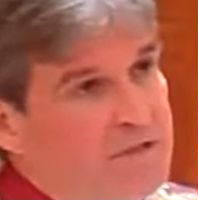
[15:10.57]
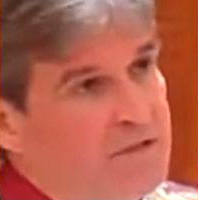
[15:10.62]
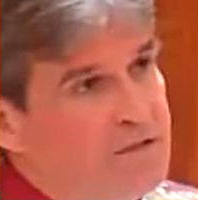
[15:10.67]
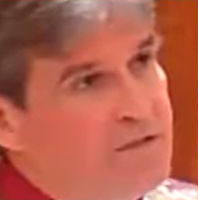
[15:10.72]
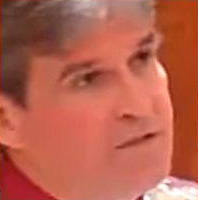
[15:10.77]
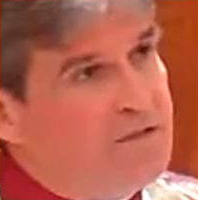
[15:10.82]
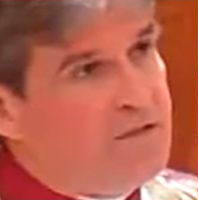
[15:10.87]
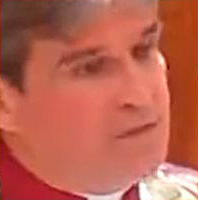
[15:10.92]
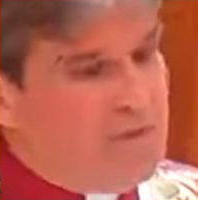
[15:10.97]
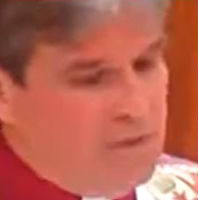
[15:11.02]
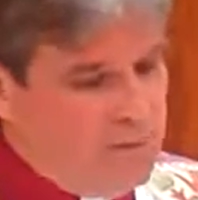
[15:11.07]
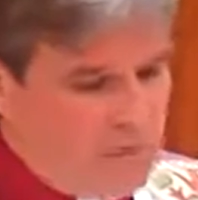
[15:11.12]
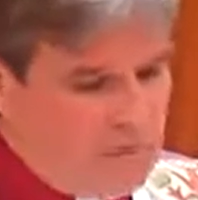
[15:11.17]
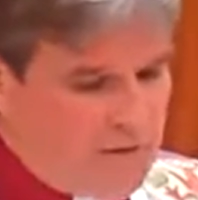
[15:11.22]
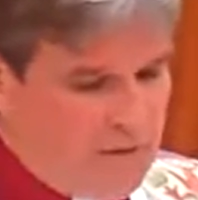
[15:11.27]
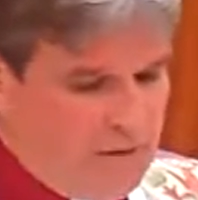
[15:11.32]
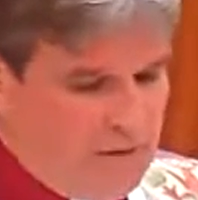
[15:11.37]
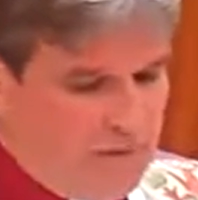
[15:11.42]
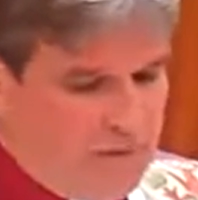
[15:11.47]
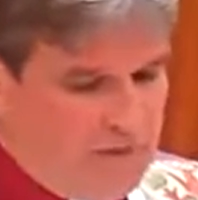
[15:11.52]
You see,
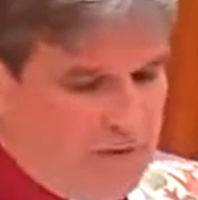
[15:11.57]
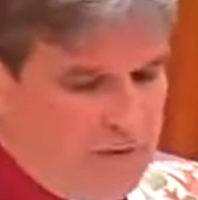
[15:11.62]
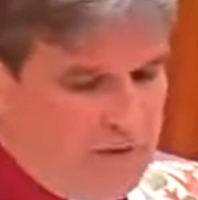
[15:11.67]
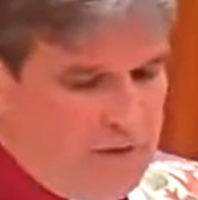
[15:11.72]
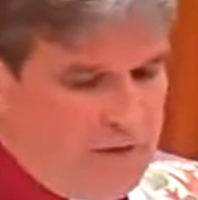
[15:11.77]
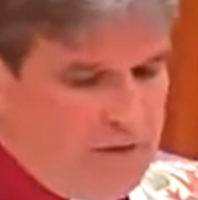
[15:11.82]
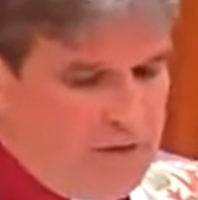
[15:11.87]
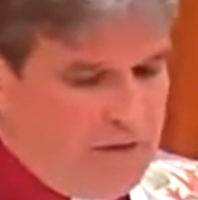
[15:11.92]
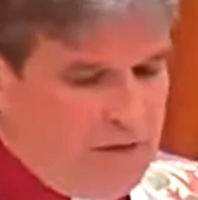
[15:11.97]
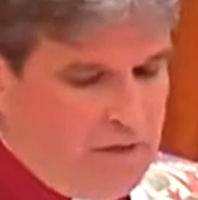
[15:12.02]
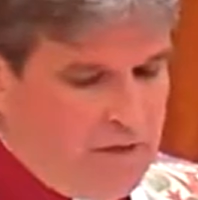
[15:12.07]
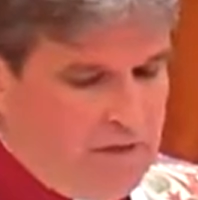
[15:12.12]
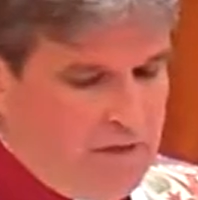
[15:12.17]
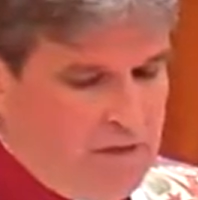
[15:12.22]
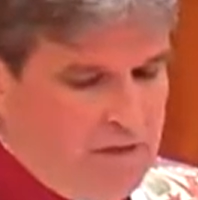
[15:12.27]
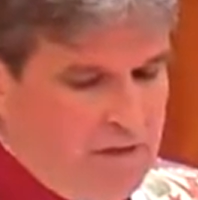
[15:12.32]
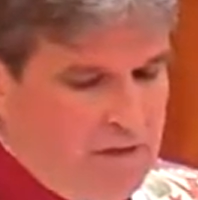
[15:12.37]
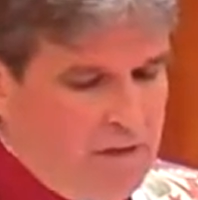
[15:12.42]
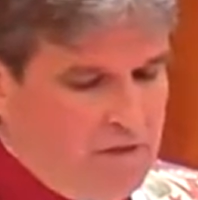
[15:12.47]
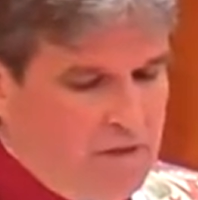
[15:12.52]
without the
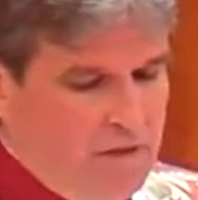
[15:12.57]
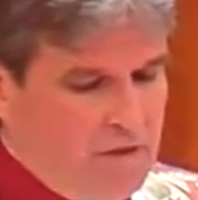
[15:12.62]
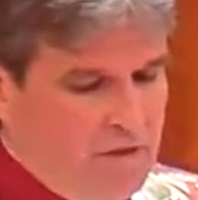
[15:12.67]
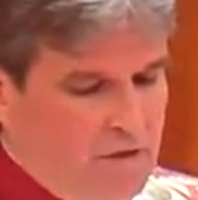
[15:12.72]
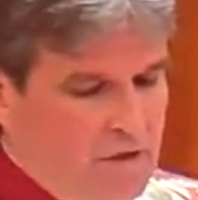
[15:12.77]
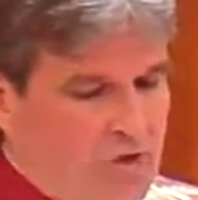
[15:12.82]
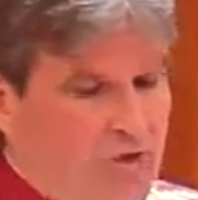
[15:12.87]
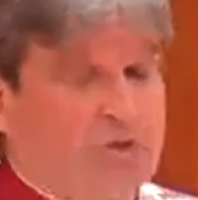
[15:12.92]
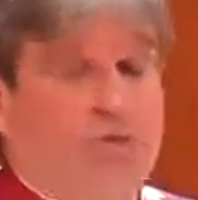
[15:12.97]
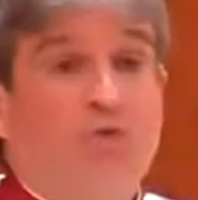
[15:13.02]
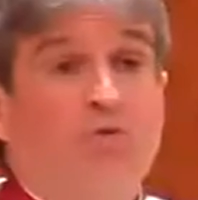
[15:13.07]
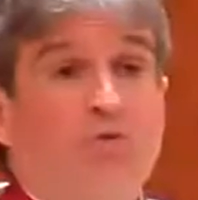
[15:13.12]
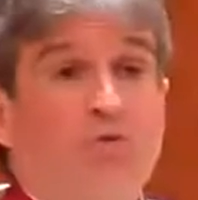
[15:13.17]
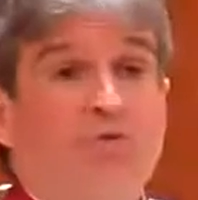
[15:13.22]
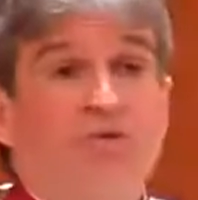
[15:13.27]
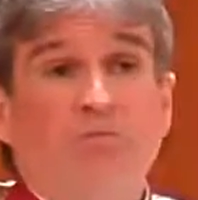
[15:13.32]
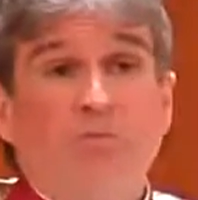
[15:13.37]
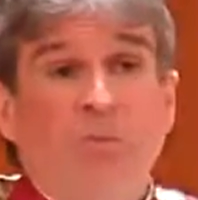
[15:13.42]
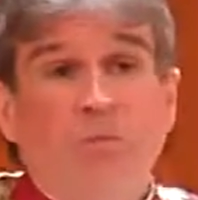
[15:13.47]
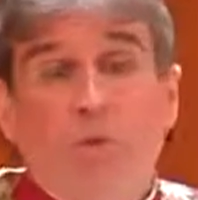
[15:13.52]

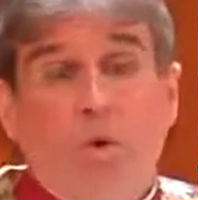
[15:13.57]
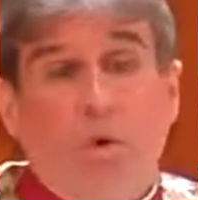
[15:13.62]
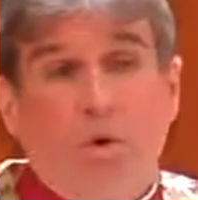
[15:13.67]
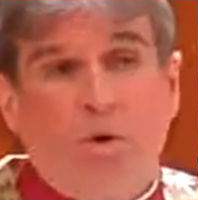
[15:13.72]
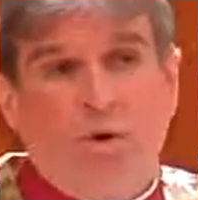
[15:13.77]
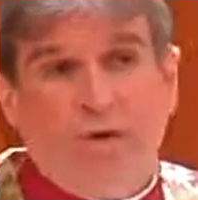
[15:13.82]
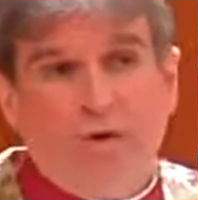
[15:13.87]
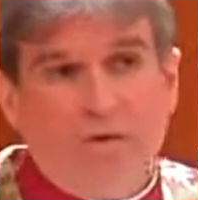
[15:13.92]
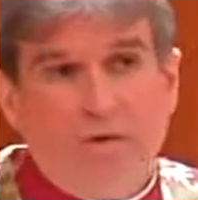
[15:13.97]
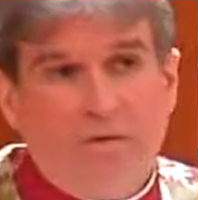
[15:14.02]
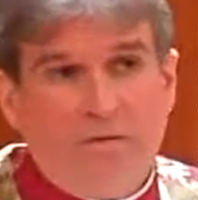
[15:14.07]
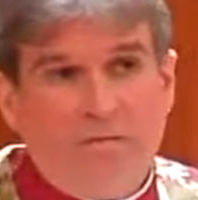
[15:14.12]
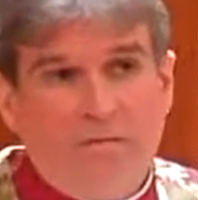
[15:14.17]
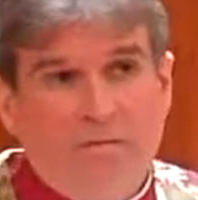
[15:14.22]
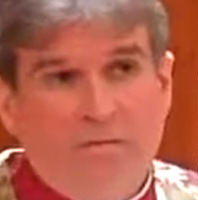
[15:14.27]
Jewish memorial,